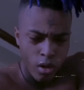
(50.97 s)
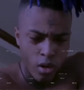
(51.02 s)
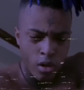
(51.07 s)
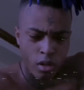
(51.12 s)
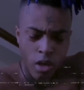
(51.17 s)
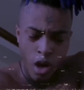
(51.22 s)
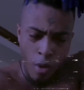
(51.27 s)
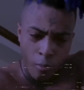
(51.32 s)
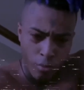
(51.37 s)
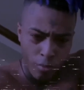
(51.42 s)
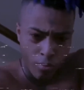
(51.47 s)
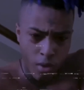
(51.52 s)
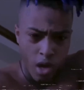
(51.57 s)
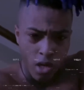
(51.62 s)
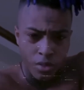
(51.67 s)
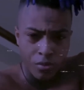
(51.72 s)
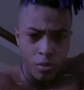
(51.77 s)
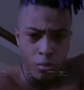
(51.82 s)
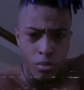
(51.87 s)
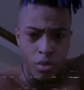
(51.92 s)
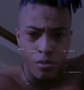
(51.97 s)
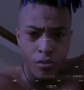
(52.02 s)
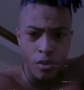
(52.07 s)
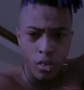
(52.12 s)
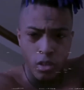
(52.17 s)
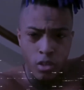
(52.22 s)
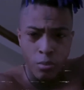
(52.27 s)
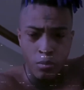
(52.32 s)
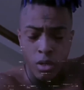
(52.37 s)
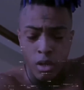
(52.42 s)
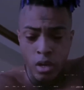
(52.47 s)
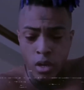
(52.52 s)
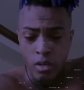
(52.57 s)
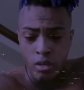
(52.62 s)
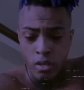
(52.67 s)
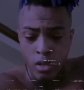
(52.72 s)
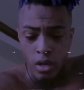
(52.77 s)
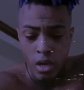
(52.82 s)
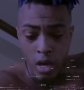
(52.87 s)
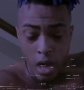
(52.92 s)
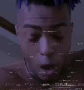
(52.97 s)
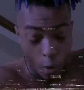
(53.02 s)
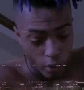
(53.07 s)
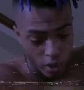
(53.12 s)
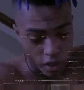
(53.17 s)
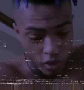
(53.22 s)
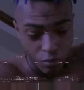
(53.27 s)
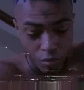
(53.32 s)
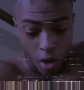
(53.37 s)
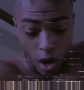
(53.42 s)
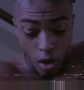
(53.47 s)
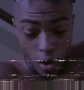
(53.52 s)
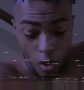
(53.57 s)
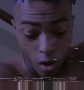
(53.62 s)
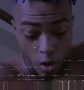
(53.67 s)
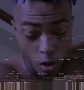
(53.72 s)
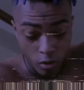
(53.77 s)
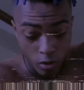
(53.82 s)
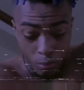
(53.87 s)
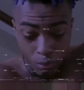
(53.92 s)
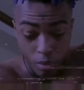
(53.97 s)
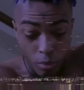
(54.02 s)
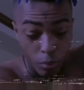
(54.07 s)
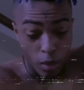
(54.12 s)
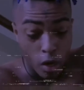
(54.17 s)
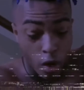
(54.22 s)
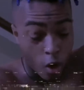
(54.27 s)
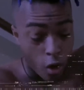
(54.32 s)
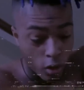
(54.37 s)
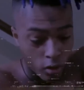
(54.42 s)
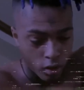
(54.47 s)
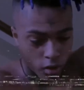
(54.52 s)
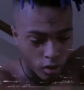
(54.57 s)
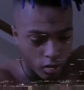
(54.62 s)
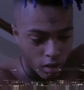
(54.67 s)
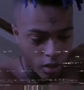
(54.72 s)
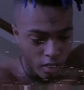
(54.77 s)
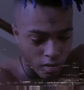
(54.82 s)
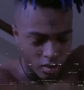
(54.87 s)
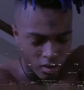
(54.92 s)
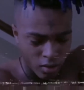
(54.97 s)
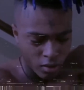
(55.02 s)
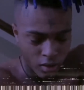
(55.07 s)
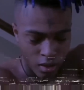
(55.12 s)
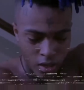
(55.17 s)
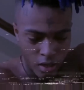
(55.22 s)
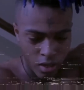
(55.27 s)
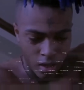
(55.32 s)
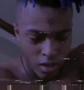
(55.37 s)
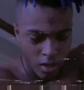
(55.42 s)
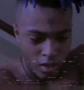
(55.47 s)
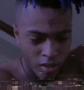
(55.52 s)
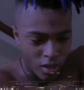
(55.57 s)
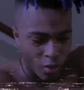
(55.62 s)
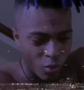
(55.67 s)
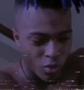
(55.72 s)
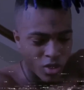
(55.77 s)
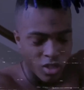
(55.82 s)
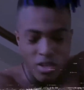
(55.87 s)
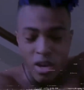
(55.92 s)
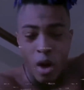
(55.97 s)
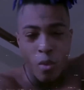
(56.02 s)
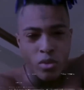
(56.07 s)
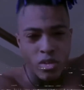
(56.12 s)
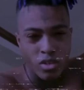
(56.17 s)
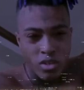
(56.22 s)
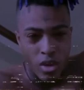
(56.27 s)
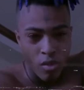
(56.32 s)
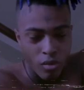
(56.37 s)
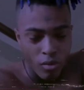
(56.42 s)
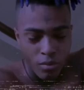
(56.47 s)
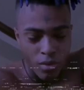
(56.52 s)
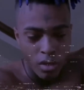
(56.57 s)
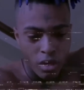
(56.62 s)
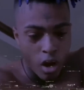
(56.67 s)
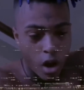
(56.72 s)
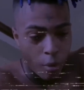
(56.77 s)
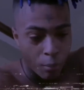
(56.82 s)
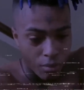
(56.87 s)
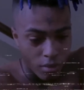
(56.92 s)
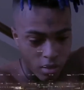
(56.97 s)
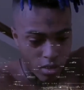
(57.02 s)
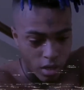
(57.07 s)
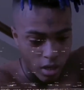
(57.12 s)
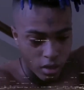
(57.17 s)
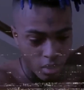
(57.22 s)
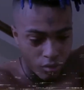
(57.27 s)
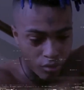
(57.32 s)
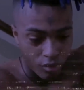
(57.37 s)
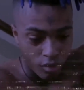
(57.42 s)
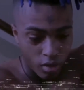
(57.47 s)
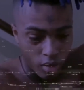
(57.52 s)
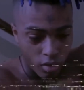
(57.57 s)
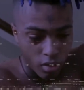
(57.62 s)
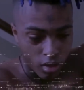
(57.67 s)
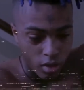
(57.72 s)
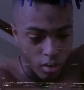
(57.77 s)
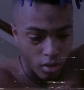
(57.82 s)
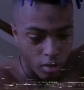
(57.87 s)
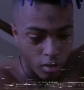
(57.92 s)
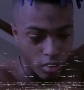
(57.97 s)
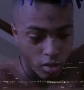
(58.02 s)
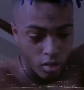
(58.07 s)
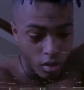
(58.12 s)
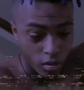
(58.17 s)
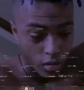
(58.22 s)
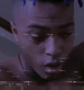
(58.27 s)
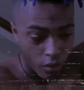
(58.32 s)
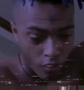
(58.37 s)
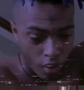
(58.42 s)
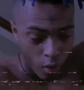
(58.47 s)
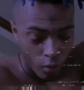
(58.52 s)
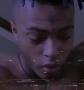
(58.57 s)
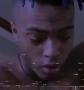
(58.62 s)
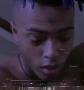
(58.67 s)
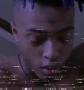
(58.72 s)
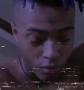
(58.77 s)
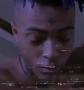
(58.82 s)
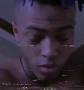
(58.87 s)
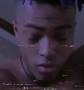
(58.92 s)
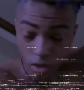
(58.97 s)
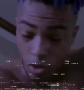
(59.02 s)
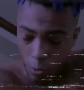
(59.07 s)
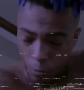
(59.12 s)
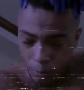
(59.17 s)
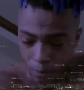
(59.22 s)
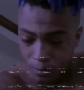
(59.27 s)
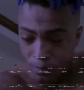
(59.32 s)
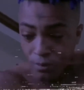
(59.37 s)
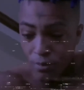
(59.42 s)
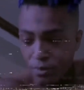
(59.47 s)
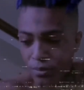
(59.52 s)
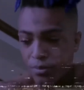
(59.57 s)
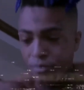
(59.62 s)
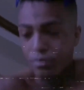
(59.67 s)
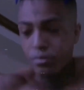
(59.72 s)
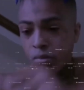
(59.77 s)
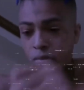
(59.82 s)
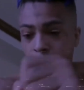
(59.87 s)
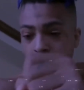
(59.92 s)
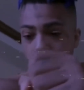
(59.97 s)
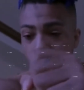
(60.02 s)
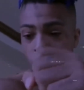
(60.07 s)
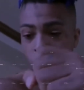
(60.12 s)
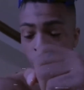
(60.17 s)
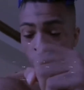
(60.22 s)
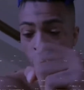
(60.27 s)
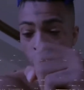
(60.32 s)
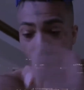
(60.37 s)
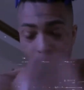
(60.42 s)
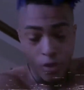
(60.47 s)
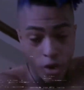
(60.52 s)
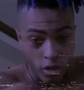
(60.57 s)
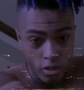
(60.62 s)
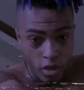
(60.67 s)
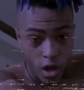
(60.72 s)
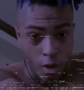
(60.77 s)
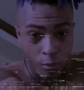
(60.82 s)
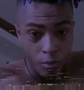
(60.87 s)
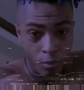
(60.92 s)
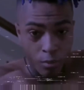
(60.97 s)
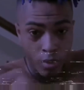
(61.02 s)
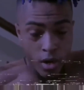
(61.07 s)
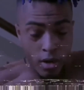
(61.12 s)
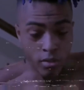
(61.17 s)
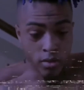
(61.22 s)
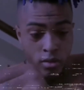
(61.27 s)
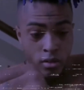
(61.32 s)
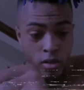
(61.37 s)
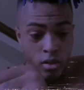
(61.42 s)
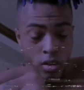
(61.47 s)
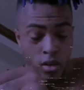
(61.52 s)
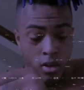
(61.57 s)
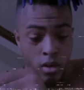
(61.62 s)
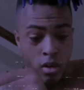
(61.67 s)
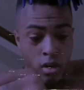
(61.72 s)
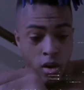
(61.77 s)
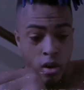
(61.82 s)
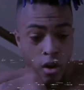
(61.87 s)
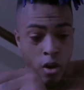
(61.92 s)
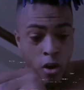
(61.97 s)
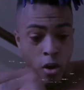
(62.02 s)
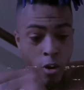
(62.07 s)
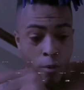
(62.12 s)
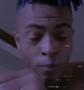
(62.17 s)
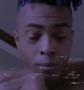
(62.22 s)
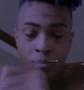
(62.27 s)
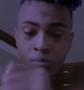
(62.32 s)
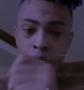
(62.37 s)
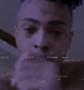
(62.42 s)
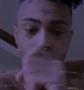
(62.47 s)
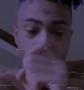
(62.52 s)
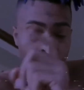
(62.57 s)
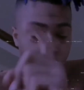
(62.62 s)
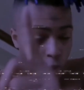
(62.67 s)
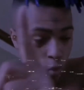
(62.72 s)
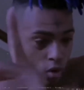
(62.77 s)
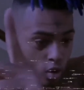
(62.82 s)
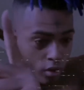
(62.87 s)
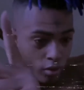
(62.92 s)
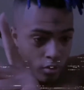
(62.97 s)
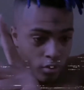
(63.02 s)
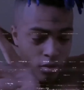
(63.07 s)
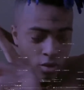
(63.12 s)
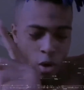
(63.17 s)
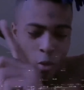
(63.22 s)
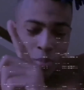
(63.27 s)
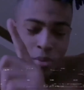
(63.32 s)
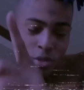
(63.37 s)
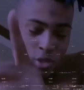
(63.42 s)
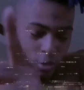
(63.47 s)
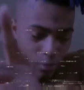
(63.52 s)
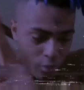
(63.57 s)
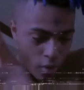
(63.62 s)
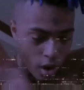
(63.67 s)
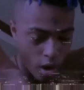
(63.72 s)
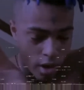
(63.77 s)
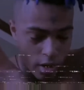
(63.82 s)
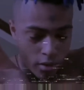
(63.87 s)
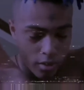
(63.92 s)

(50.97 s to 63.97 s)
compromise for me fully because I would give my all and put my all into things, and I would just never be compensated for the love I would give. So, as far as compromise, for one, don't put your pride